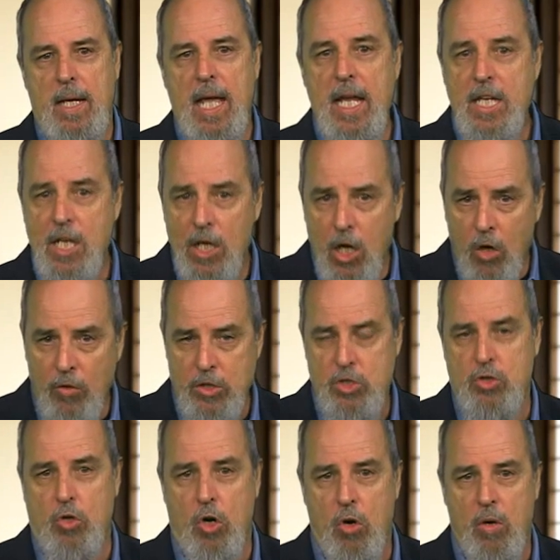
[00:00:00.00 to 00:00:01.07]
And you know the
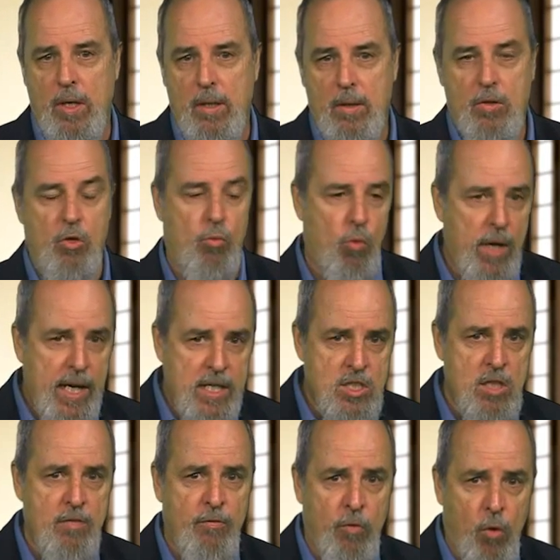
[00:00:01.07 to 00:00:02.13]
story. The
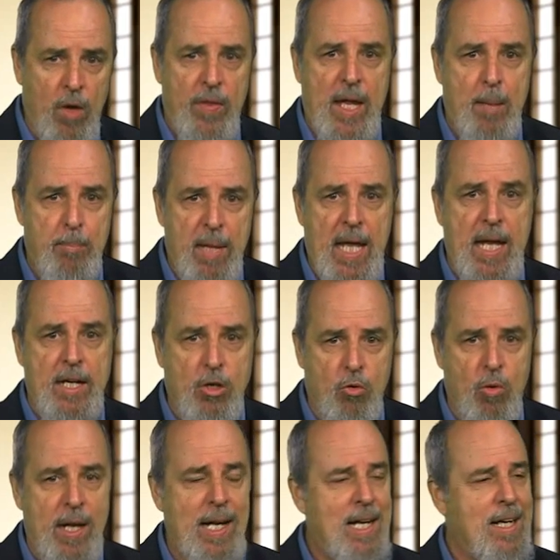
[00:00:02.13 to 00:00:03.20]
reason for their bad
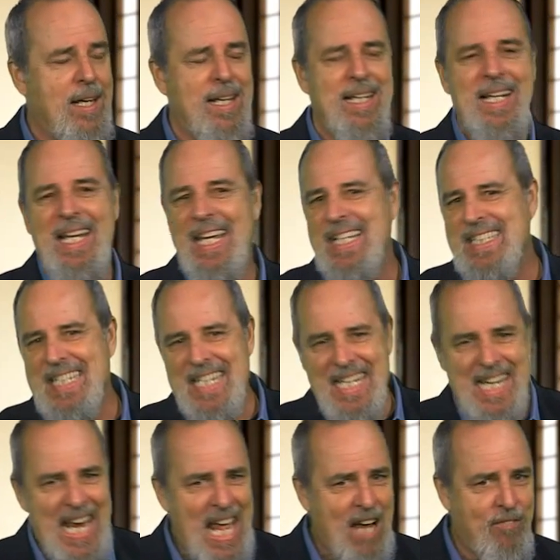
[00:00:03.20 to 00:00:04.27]
credit is
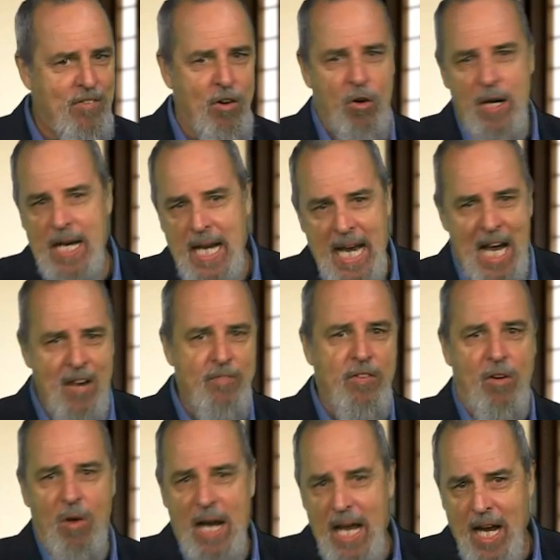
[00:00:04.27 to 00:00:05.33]
never,
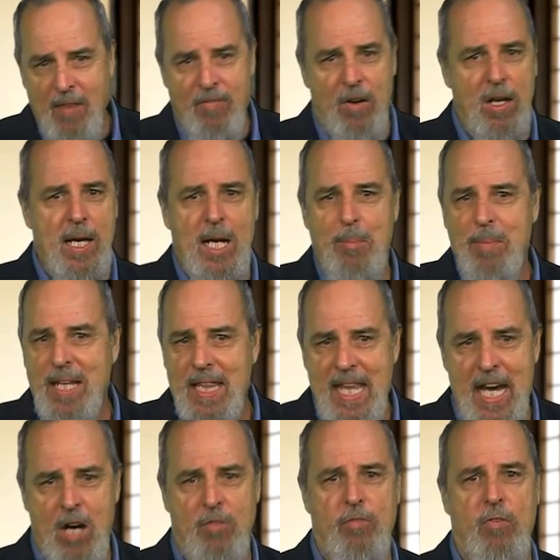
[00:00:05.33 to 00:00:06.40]
ever going to be
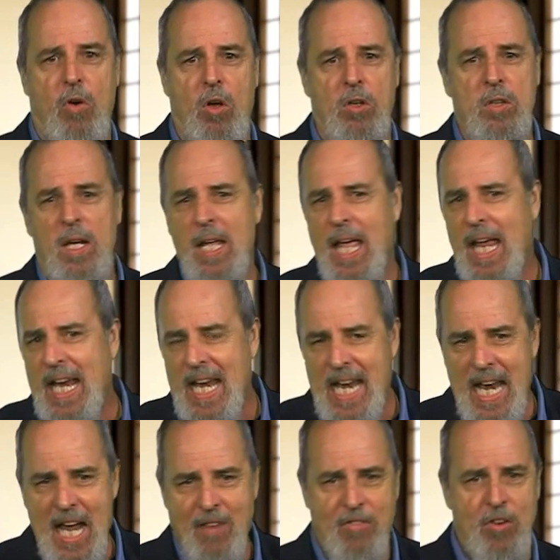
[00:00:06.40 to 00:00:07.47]
their fault.
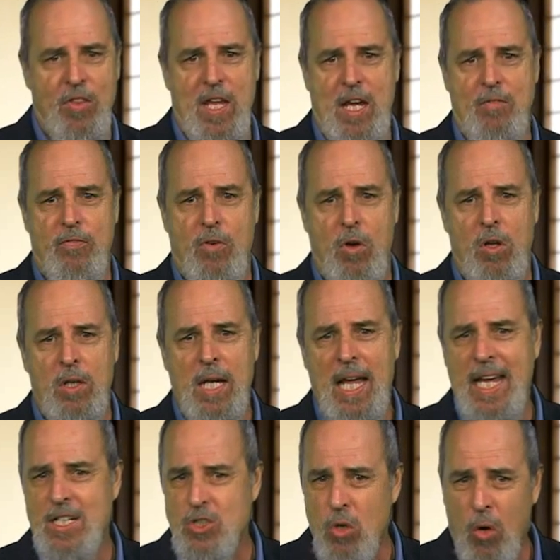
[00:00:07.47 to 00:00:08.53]
Never their fault.
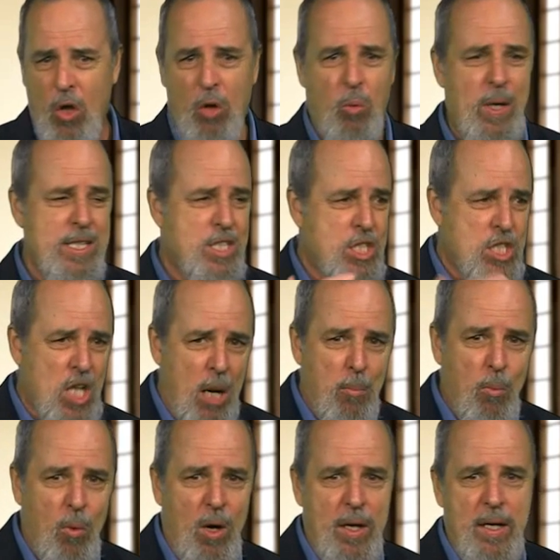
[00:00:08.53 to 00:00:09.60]
It's always
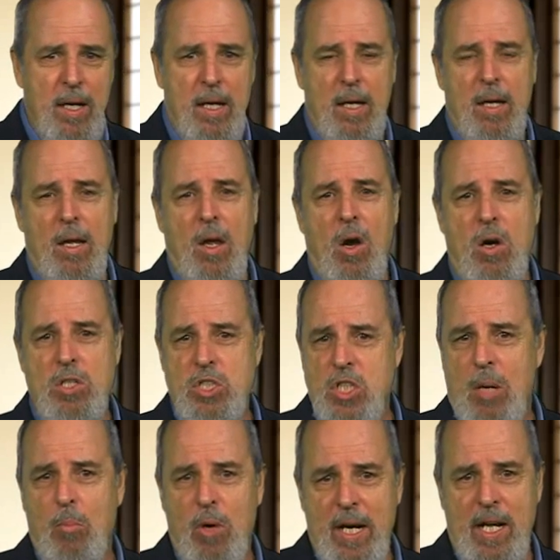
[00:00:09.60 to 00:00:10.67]
someone or
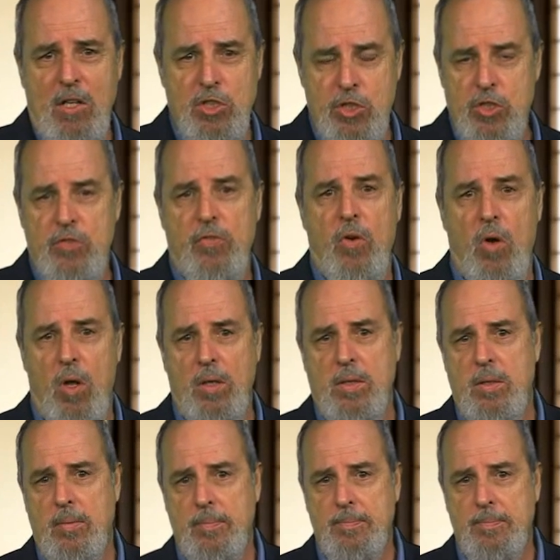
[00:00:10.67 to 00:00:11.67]
someone else's fault.